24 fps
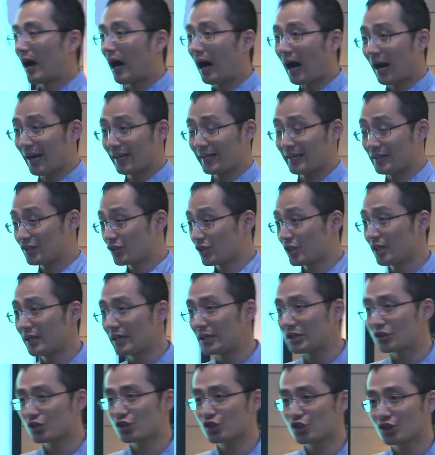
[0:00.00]

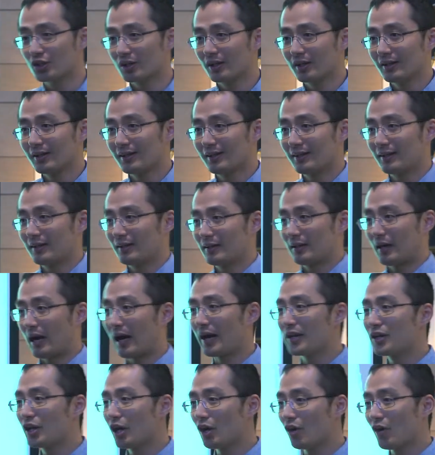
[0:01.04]

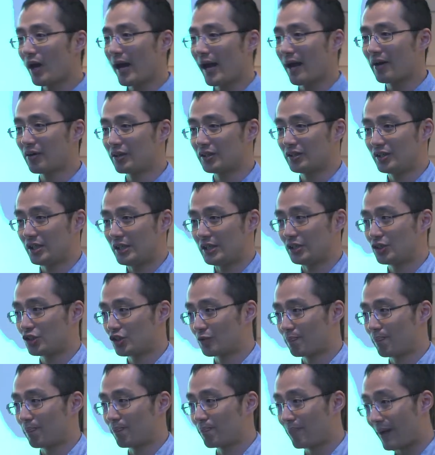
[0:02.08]
I know how to teach
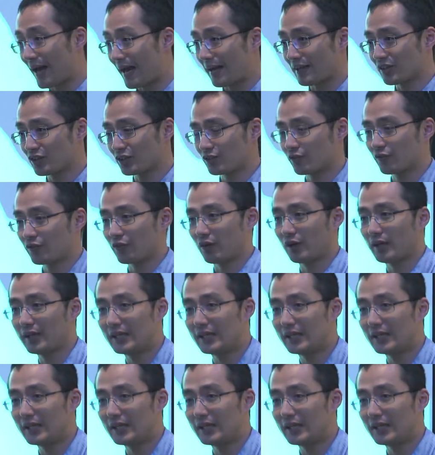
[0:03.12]
best for